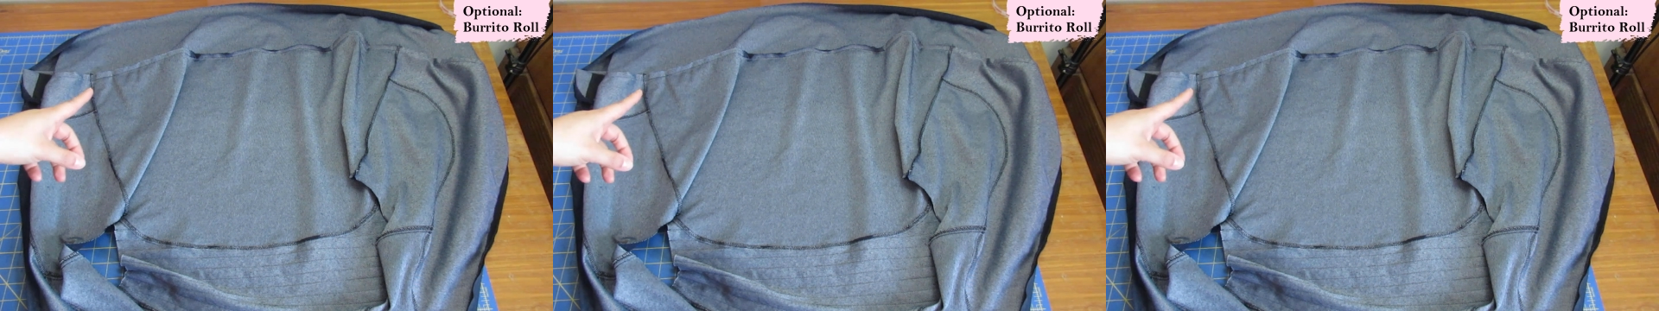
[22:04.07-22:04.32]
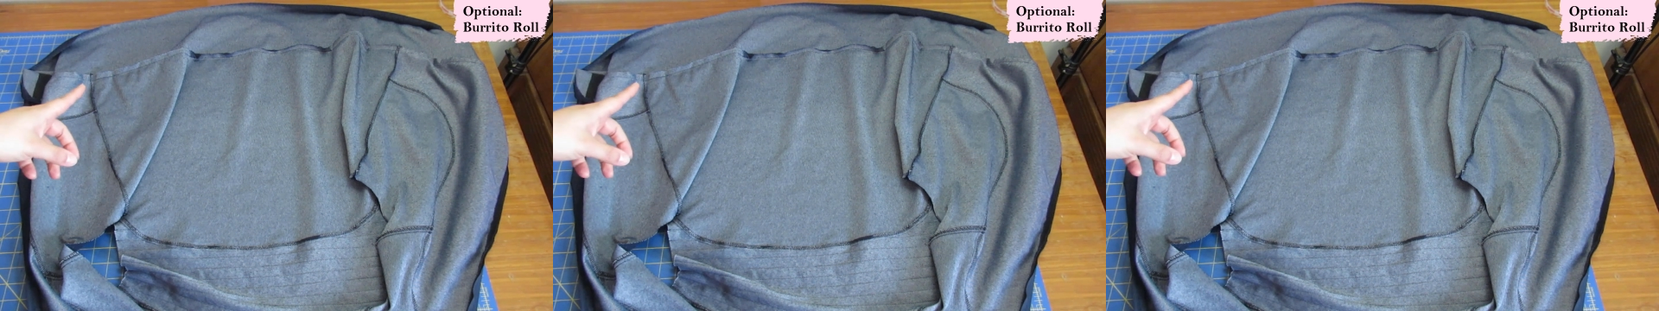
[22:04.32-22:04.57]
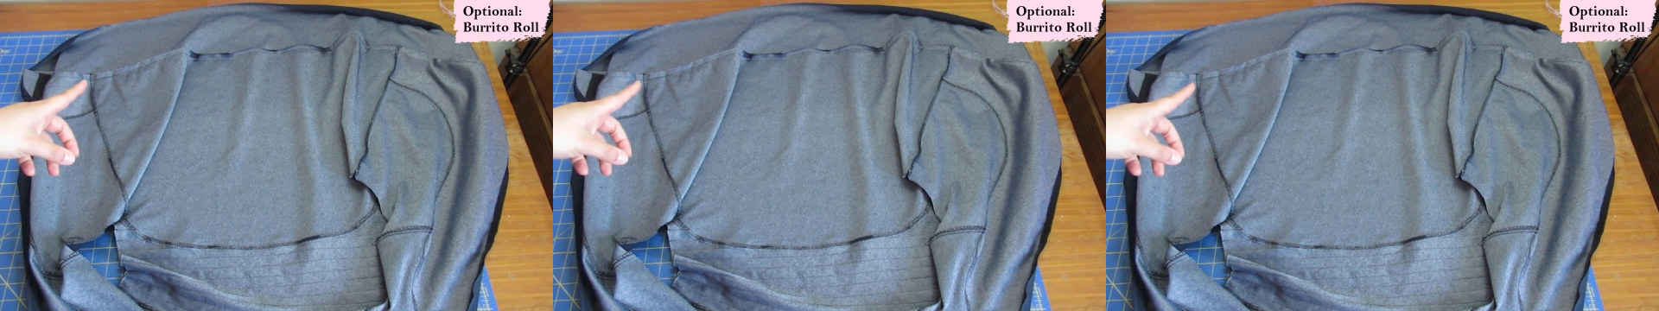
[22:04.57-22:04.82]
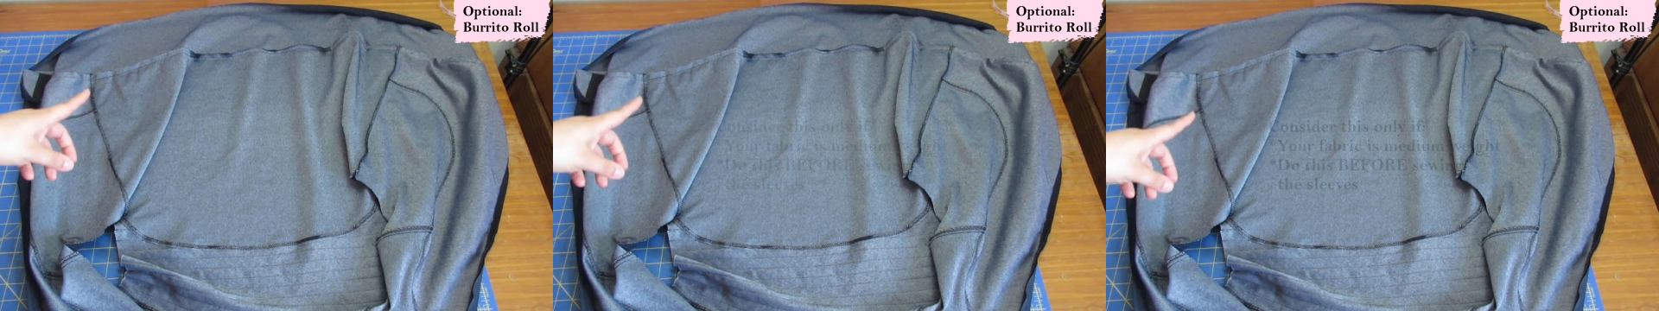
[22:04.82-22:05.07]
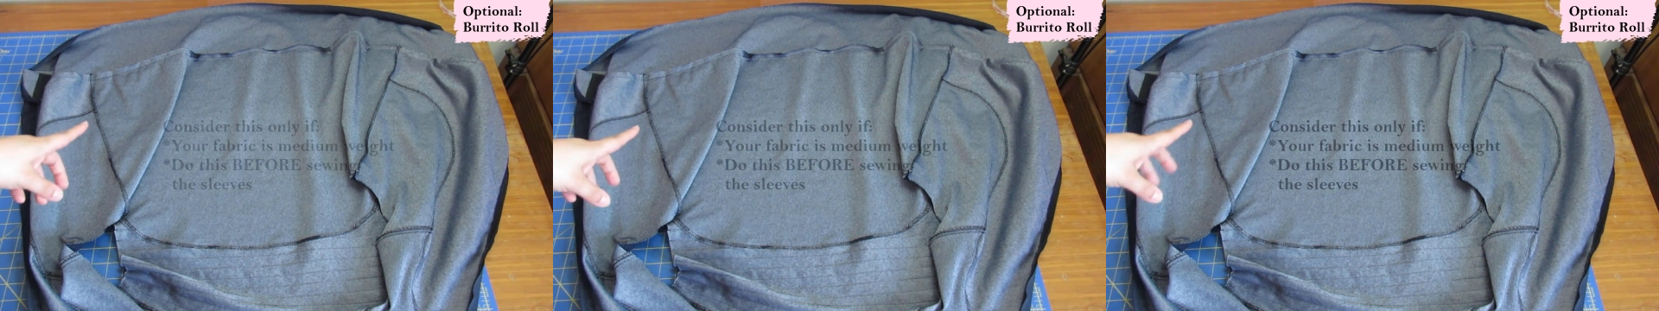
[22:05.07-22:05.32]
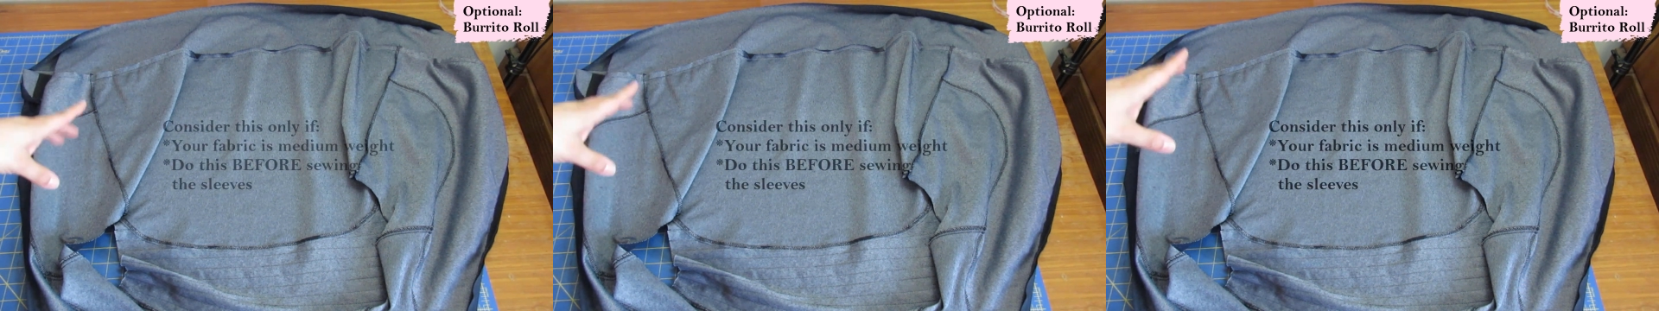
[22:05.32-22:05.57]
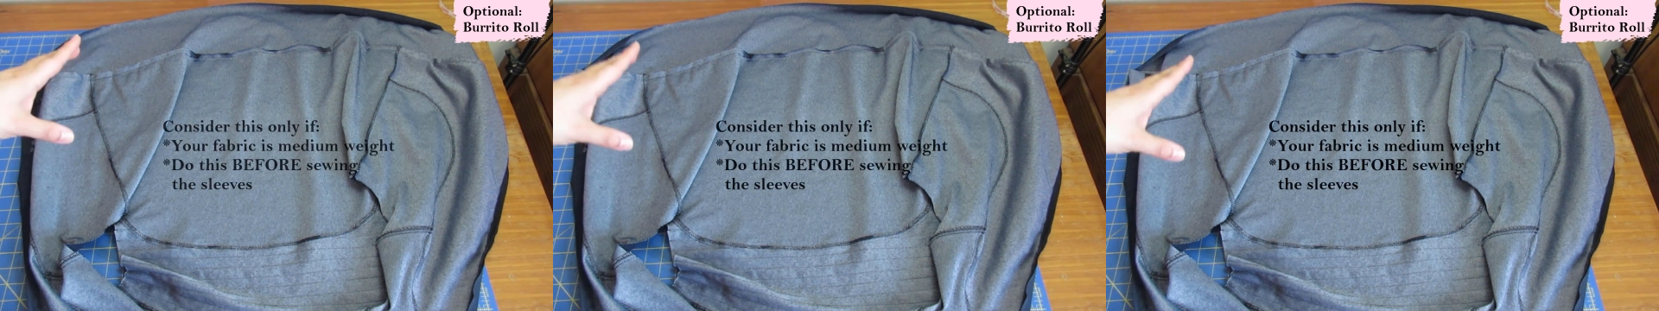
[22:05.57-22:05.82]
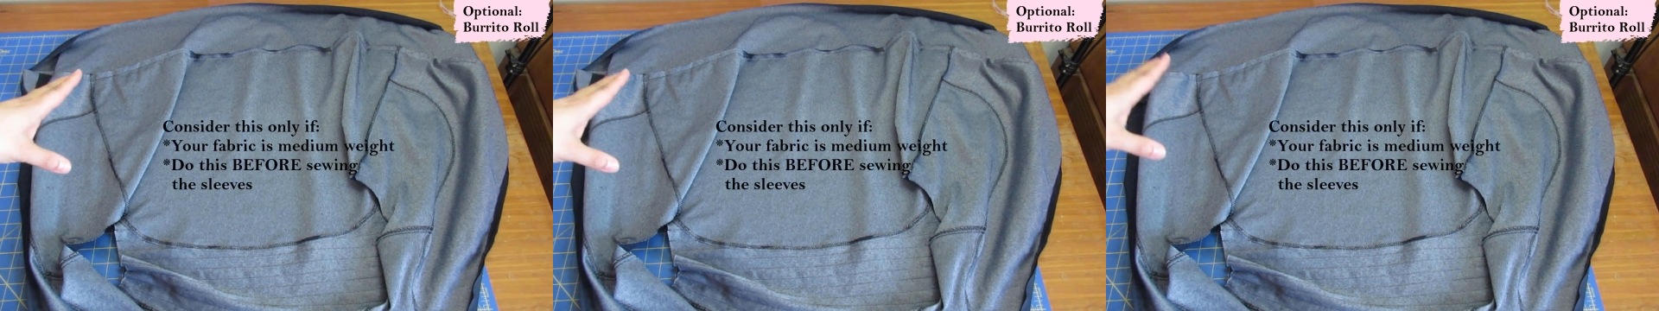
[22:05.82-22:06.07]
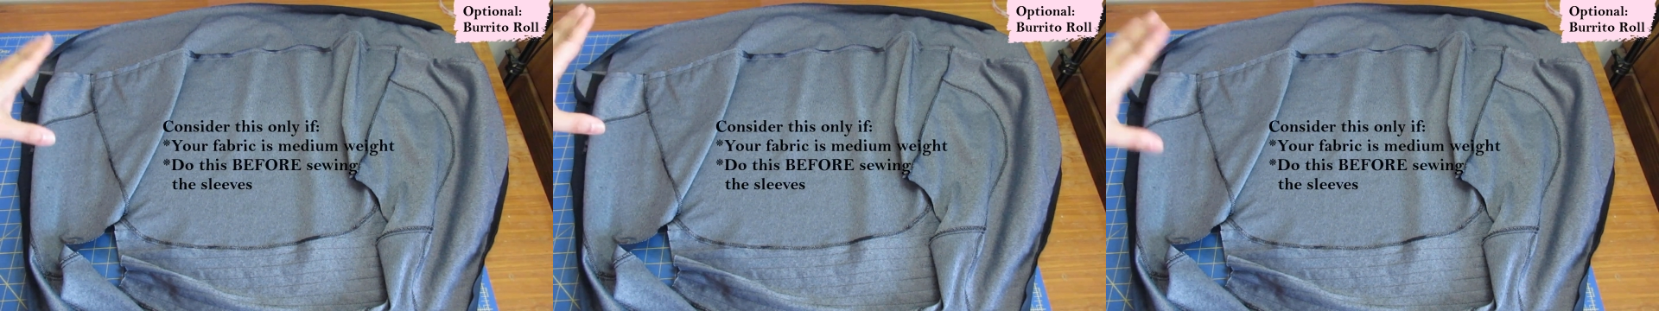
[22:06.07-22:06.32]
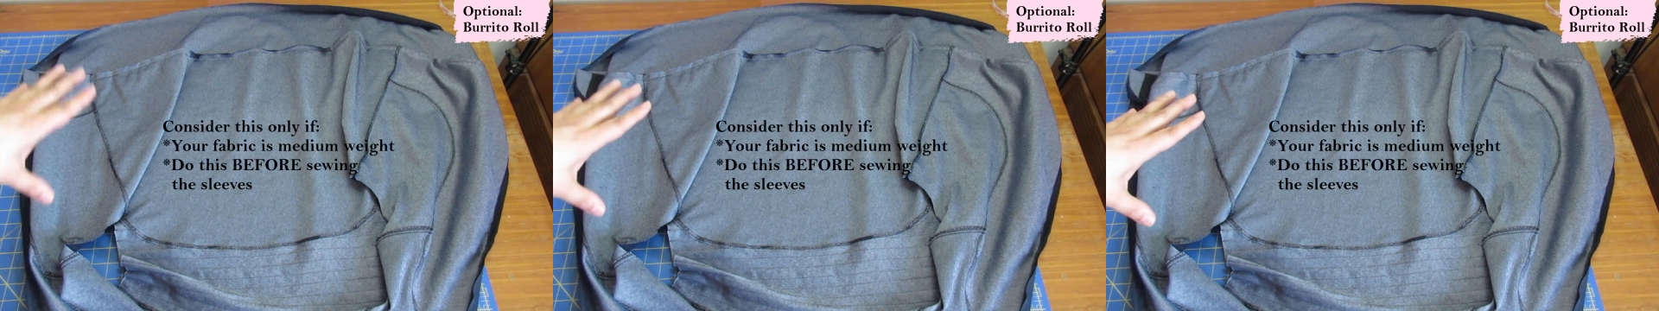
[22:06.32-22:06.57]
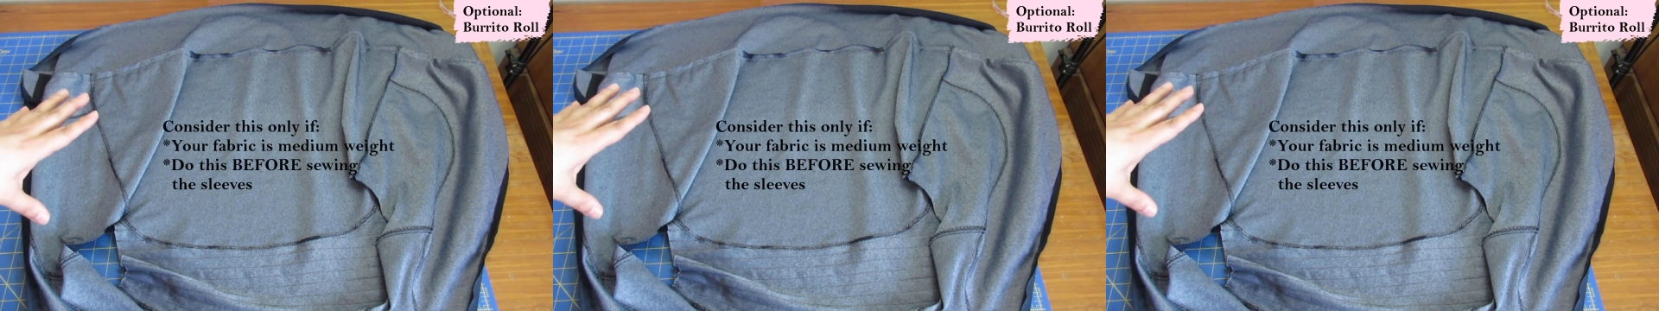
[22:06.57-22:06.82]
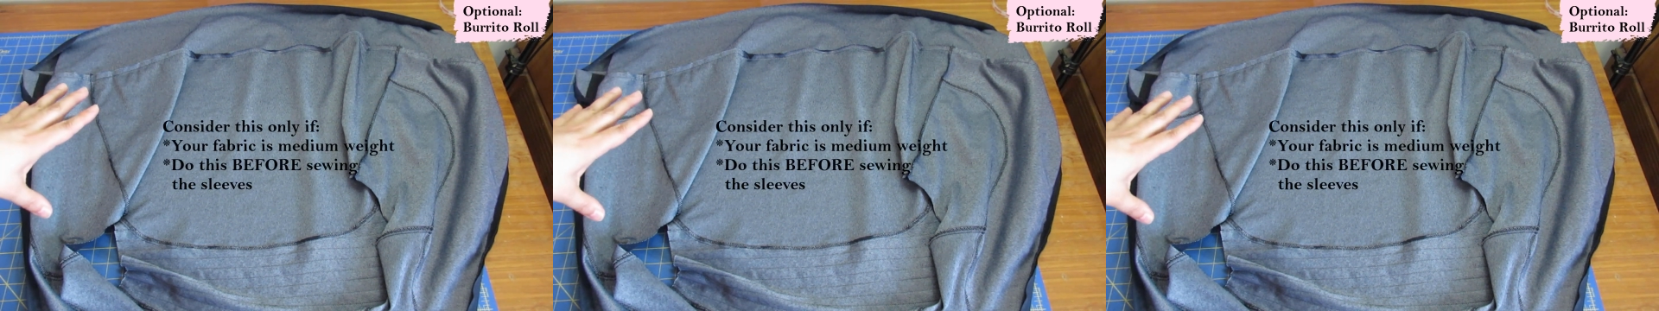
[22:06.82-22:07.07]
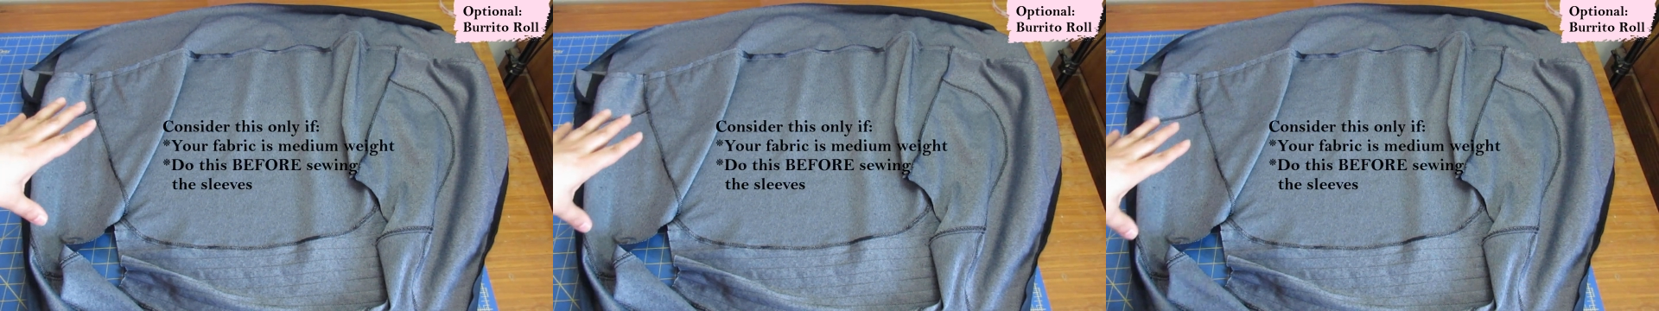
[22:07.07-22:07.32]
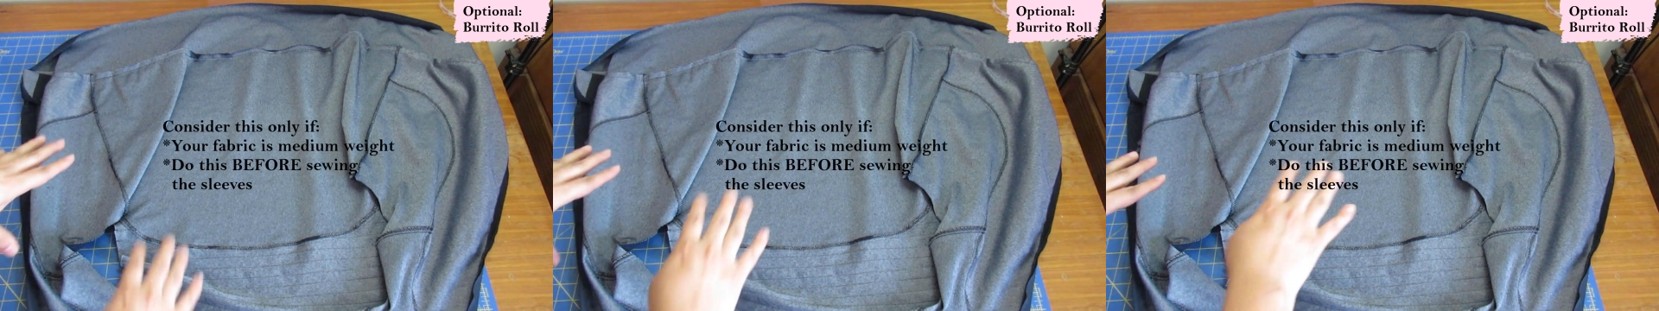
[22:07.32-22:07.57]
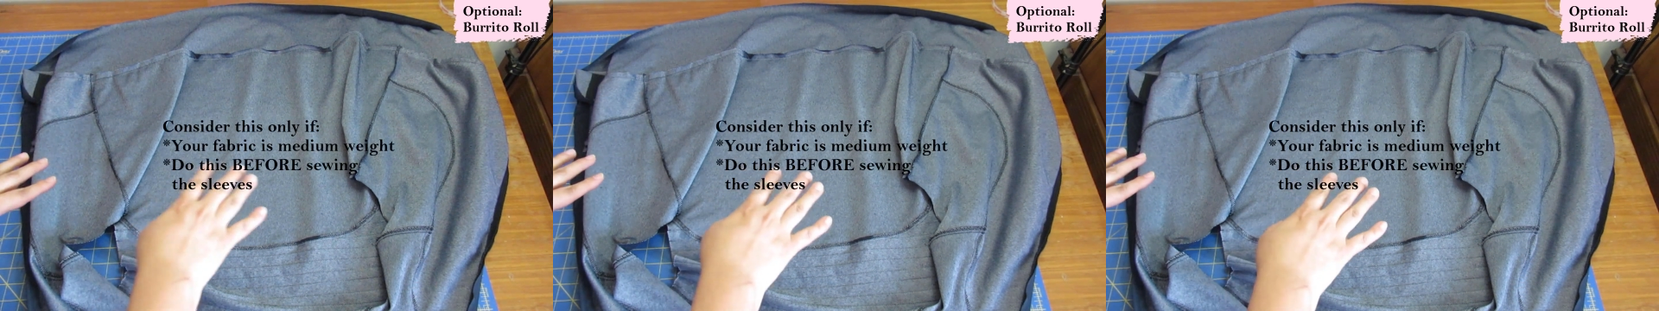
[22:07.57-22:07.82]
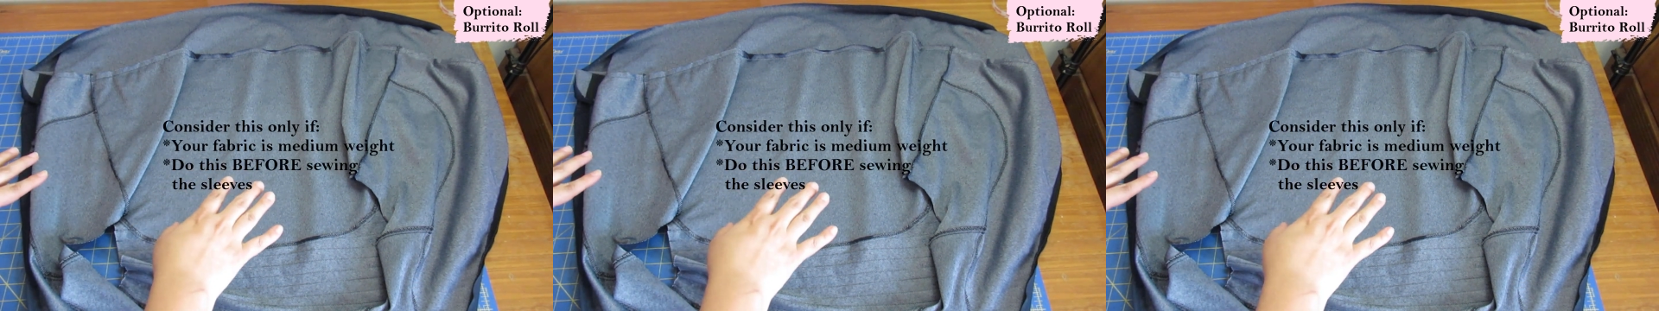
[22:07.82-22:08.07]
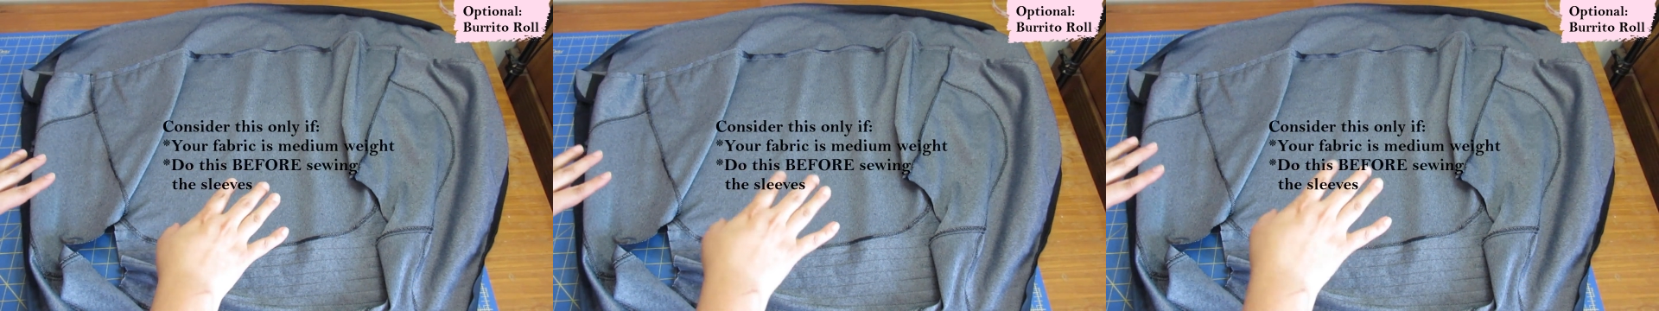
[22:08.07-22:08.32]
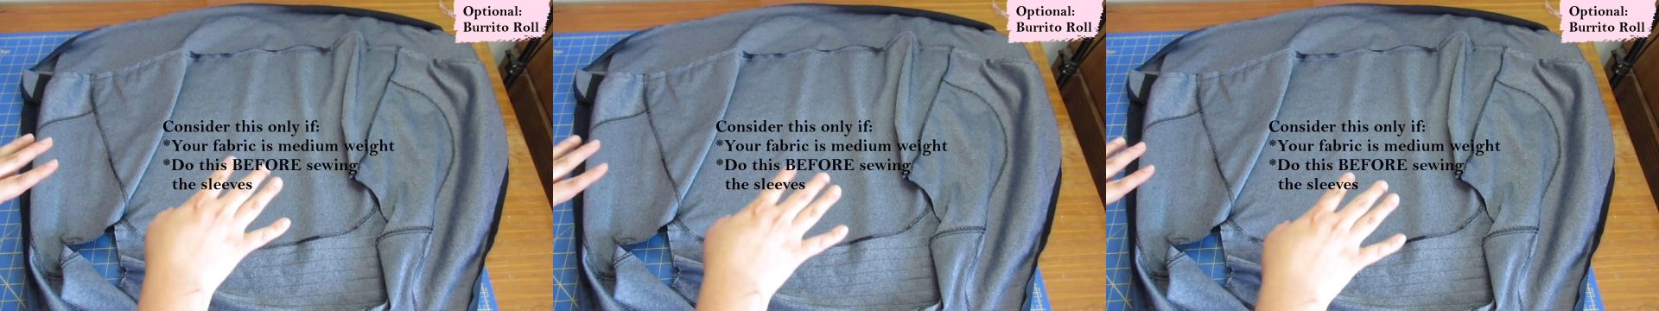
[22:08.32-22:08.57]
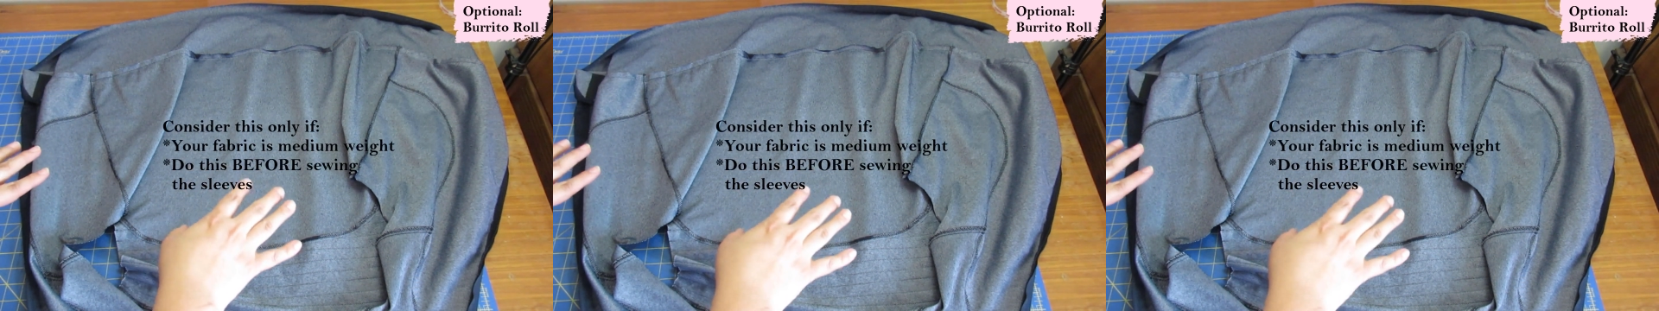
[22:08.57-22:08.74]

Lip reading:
[unreadable: no face in view]